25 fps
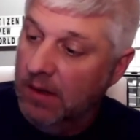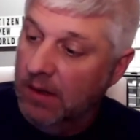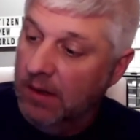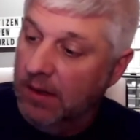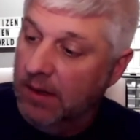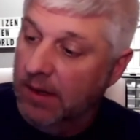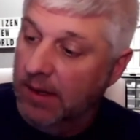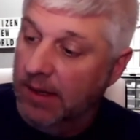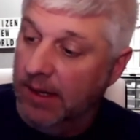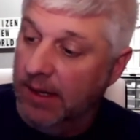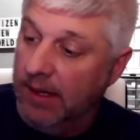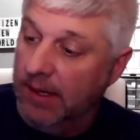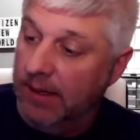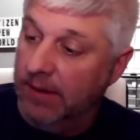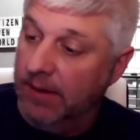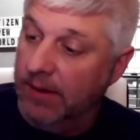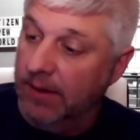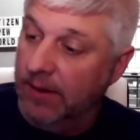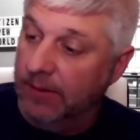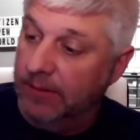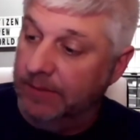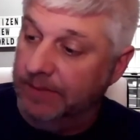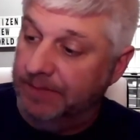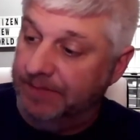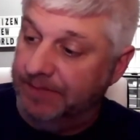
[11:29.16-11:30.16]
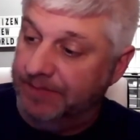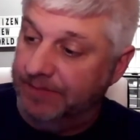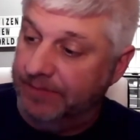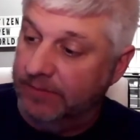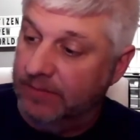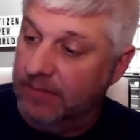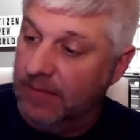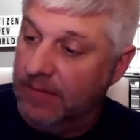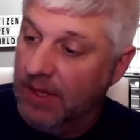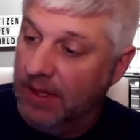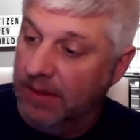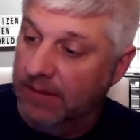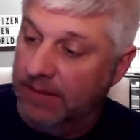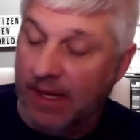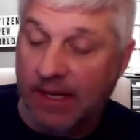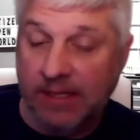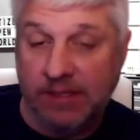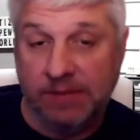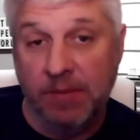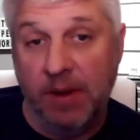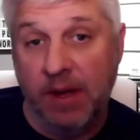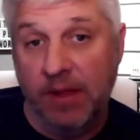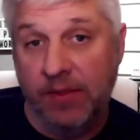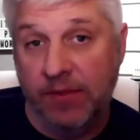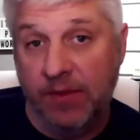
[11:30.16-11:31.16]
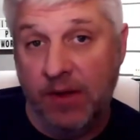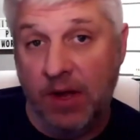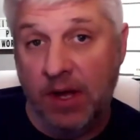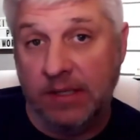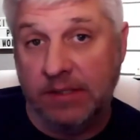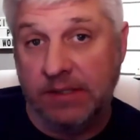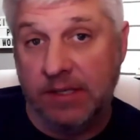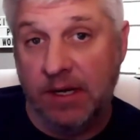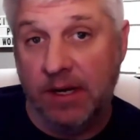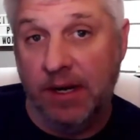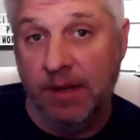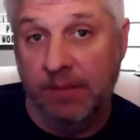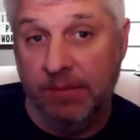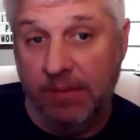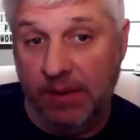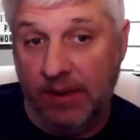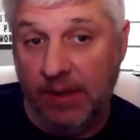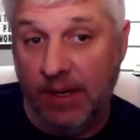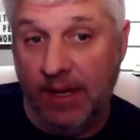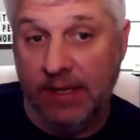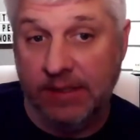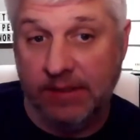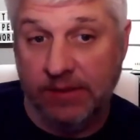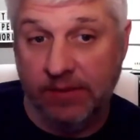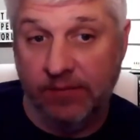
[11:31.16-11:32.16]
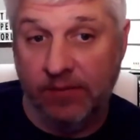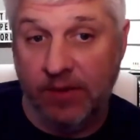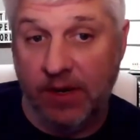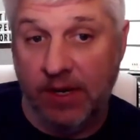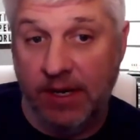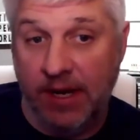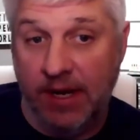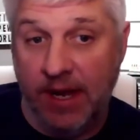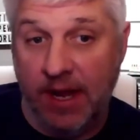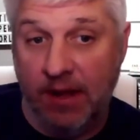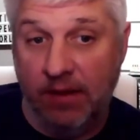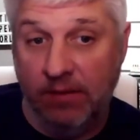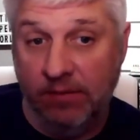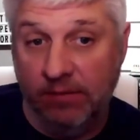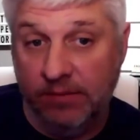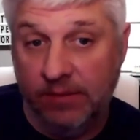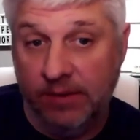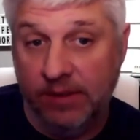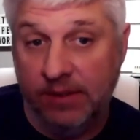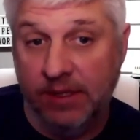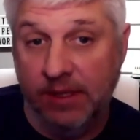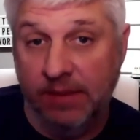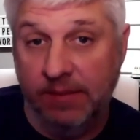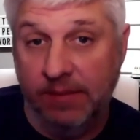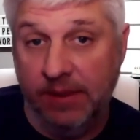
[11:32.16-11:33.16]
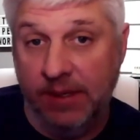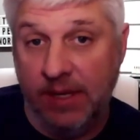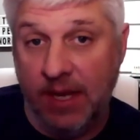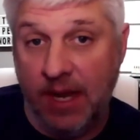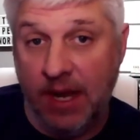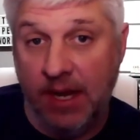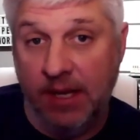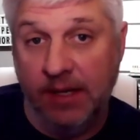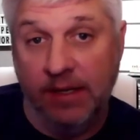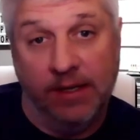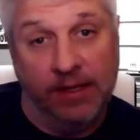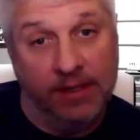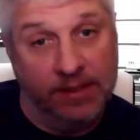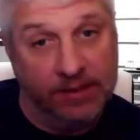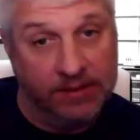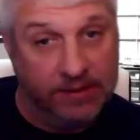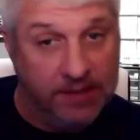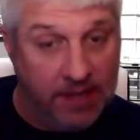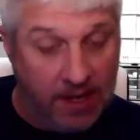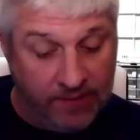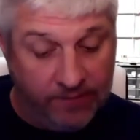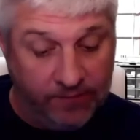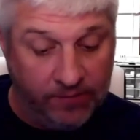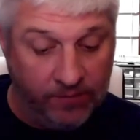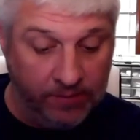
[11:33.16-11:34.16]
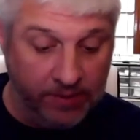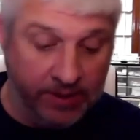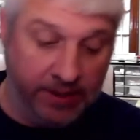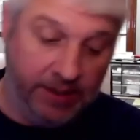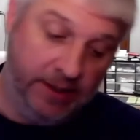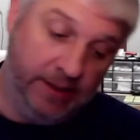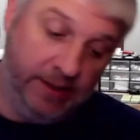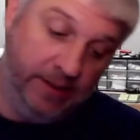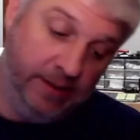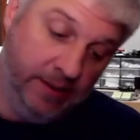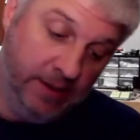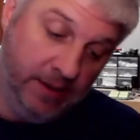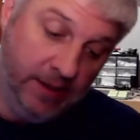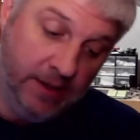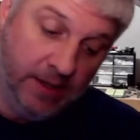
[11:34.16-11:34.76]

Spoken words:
I don't know. That's my thoughts on it. But as of right now, the DB9 is not for me.